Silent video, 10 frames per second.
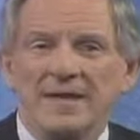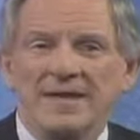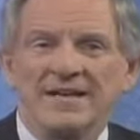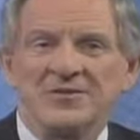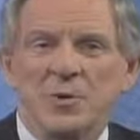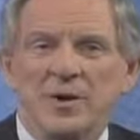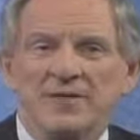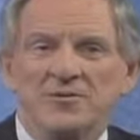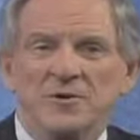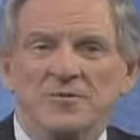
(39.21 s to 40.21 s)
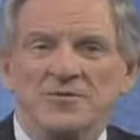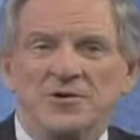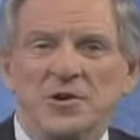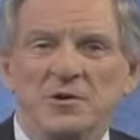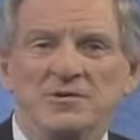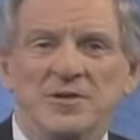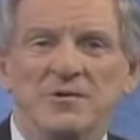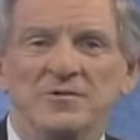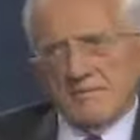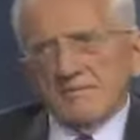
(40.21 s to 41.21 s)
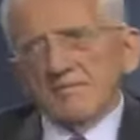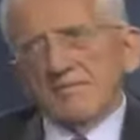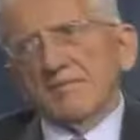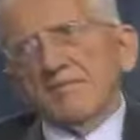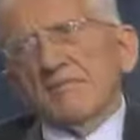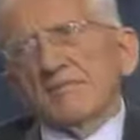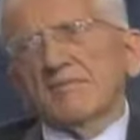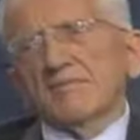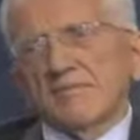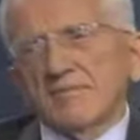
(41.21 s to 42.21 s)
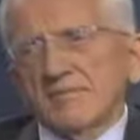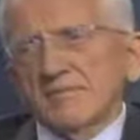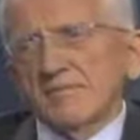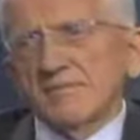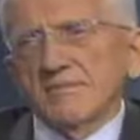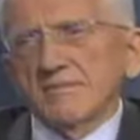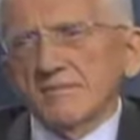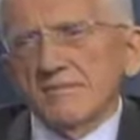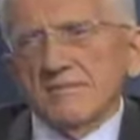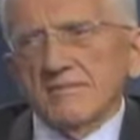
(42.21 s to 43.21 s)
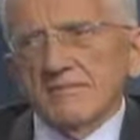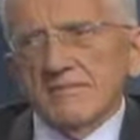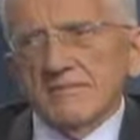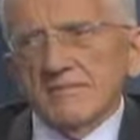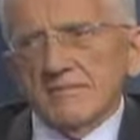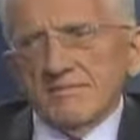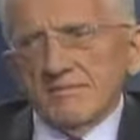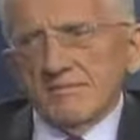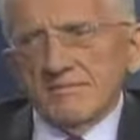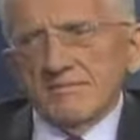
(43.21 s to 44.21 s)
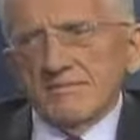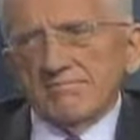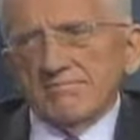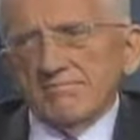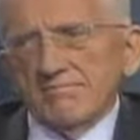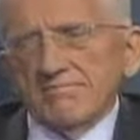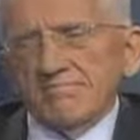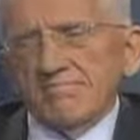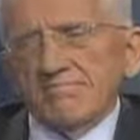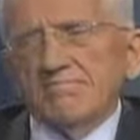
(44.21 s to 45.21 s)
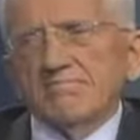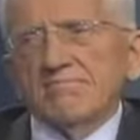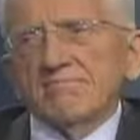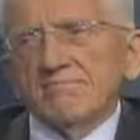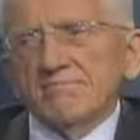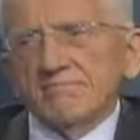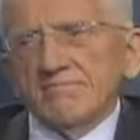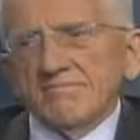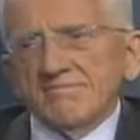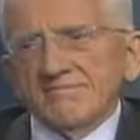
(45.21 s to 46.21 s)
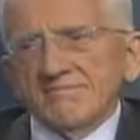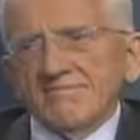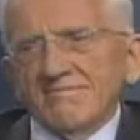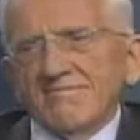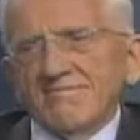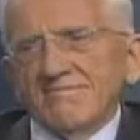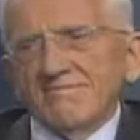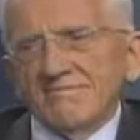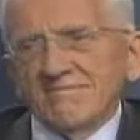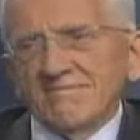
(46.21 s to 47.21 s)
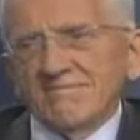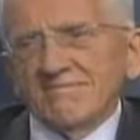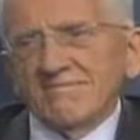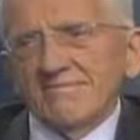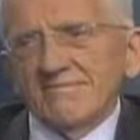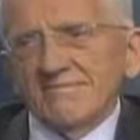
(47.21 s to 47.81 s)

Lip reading: Now, joining us here in the studio is Dr. T. Colin Campbell. He's Professor Emeritus of Nutritional Biochemistry at Cornell University in Ithaca, New York.